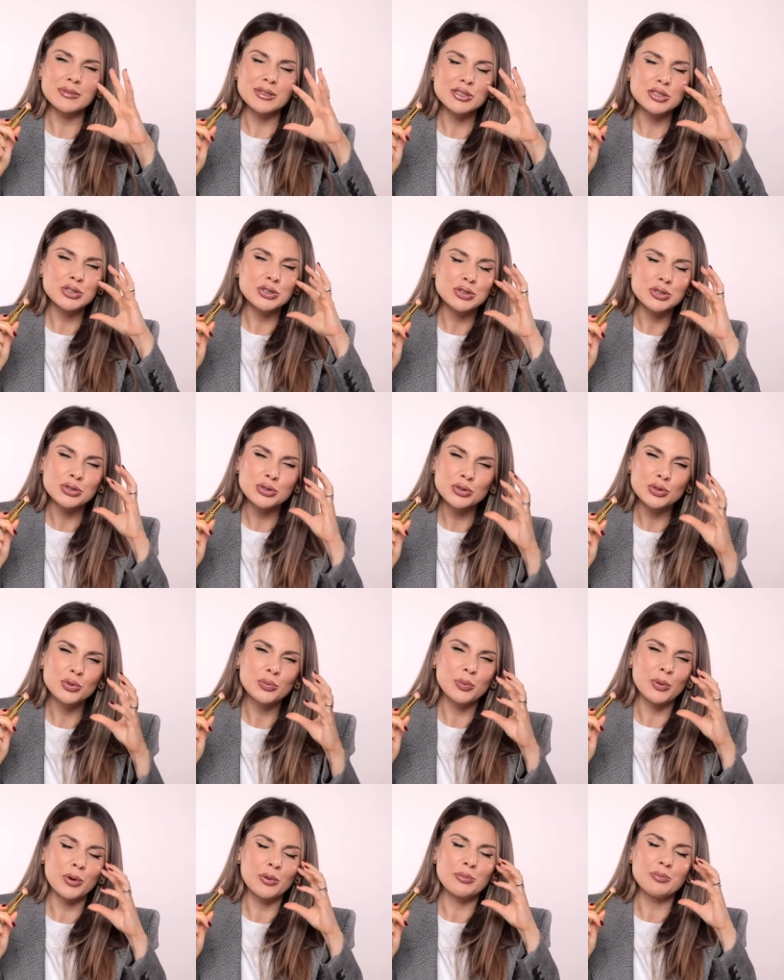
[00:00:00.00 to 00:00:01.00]

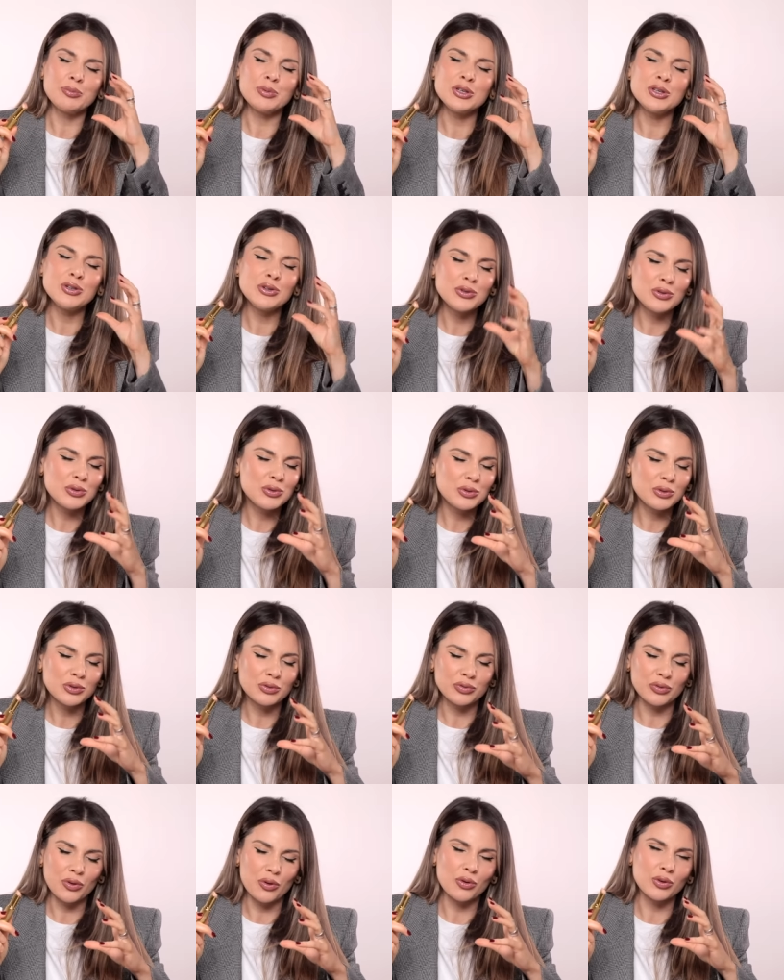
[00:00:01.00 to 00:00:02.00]
super
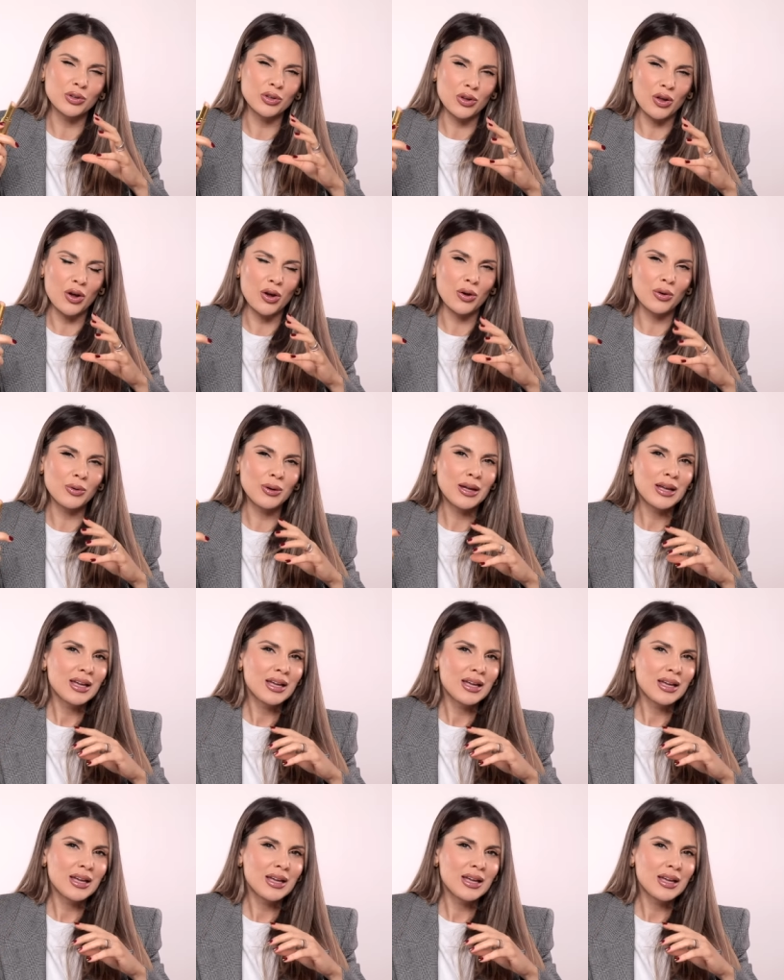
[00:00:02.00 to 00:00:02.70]
beautiful glow.